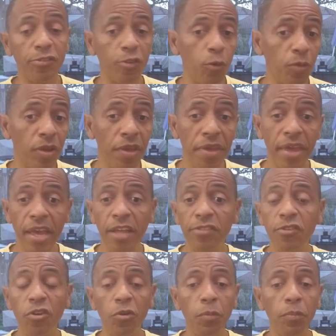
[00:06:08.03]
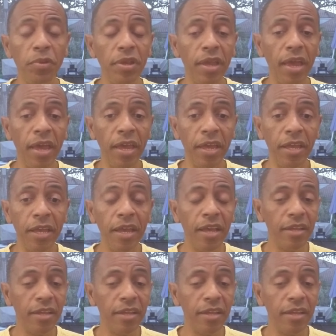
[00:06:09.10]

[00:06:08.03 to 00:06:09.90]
So it's going to be a